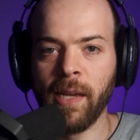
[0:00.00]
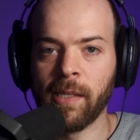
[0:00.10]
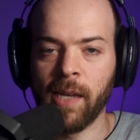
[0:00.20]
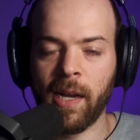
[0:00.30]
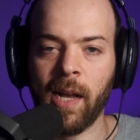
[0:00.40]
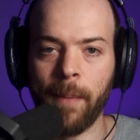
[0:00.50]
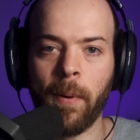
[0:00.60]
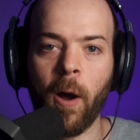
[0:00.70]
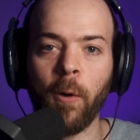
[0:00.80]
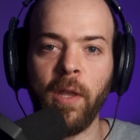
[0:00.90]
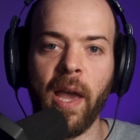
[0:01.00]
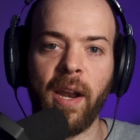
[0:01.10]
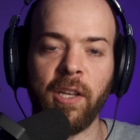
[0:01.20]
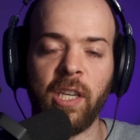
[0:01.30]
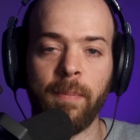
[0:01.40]
suck up all the
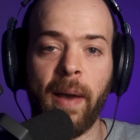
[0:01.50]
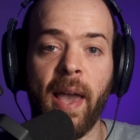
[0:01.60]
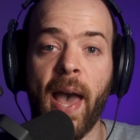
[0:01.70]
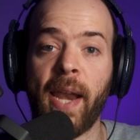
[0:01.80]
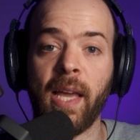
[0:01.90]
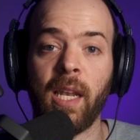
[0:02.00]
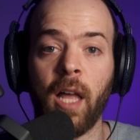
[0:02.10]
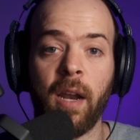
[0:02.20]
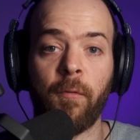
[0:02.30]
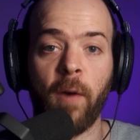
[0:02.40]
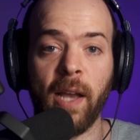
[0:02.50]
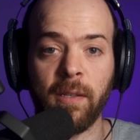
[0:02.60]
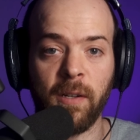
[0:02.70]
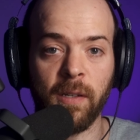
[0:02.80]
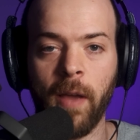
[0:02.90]
energy by adding a lot of
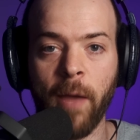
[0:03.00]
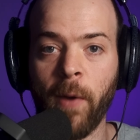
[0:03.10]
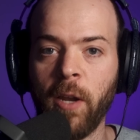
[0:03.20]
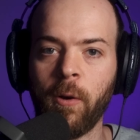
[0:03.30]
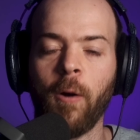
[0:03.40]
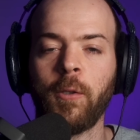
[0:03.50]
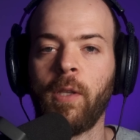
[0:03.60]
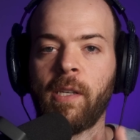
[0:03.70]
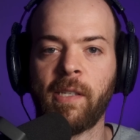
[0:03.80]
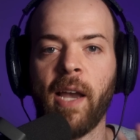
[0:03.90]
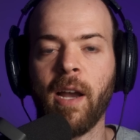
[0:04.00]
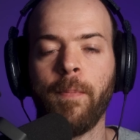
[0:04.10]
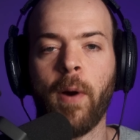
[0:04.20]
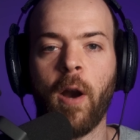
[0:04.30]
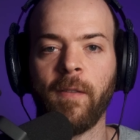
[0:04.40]
risers. And when you go to the second
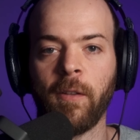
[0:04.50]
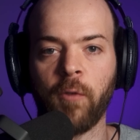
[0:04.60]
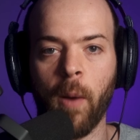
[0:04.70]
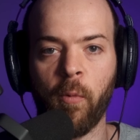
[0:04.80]
part of the drop